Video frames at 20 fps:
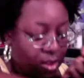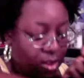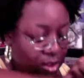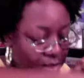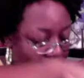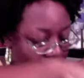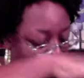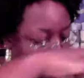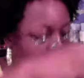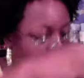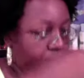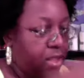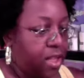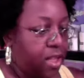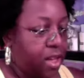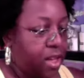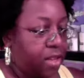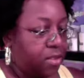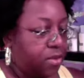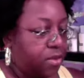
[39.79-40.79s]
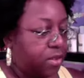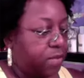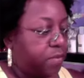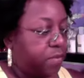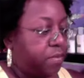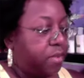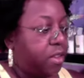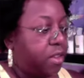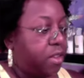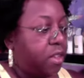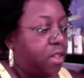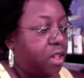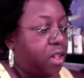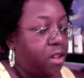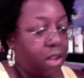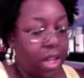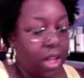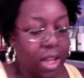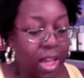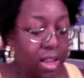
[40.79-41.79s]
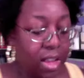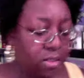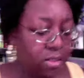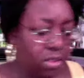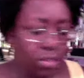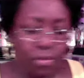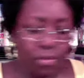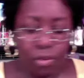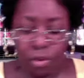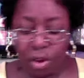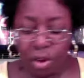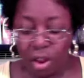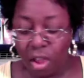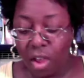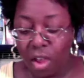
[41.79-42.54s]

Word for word: And then the last one. Okay, actually four.